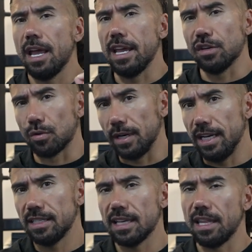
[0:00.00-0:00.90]
and
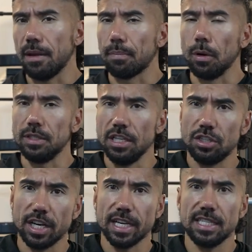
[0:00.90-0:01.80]
greens and then protein
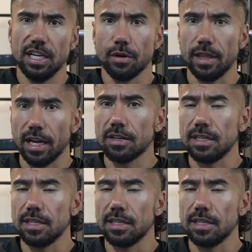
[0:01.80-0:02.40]
shakes here and there.